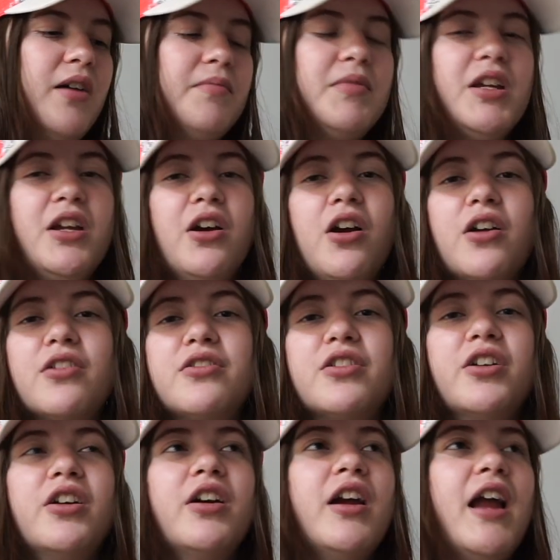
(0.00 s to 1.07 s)
King
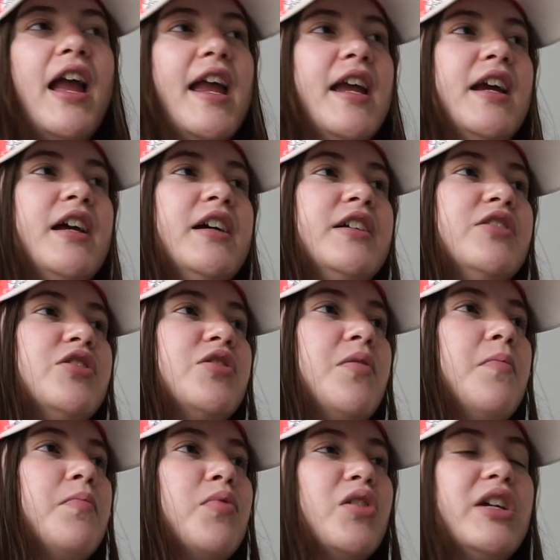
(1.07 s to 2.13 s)
Arthur and
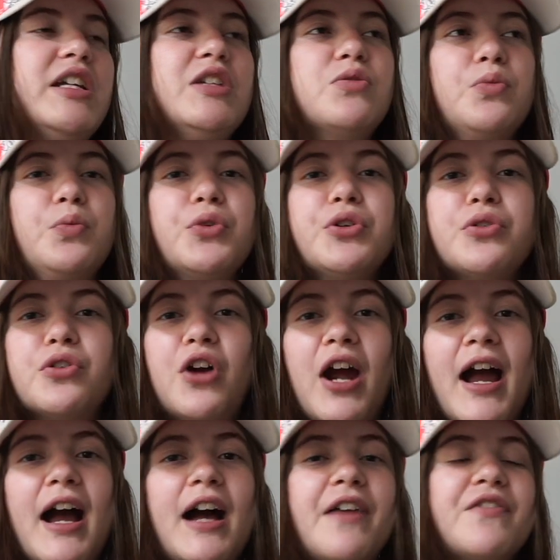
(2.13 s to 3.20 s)
Brie's
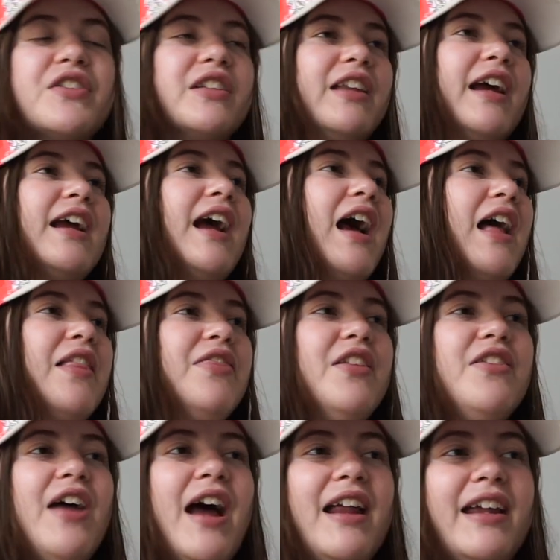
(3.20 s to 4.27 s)
rootcraft, like
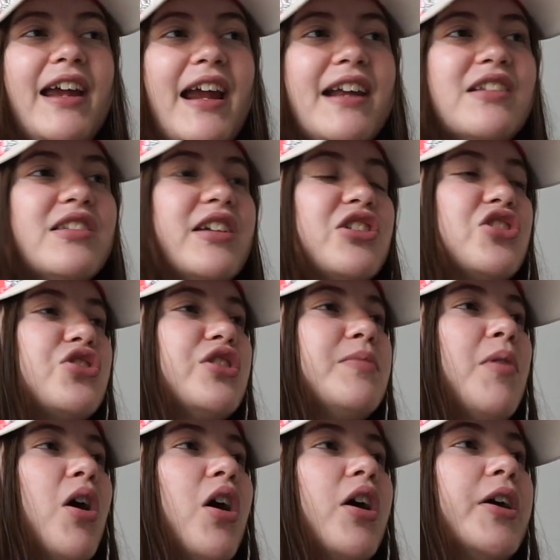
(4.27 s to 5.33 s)
that like ancestry
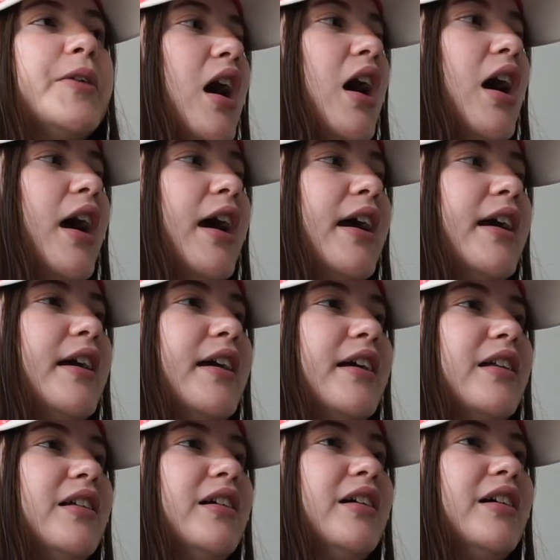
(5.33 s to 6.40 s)
part. I